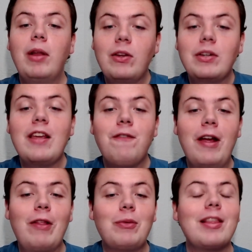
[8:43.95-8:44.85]
But their
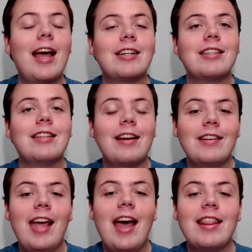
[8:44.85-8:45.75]
defense was actually there,
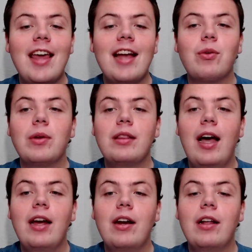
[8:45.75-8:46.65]
and they had that to
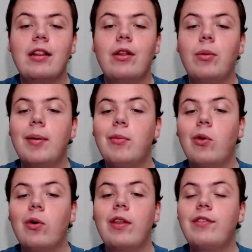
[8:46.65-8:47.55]
rely on a little bit more.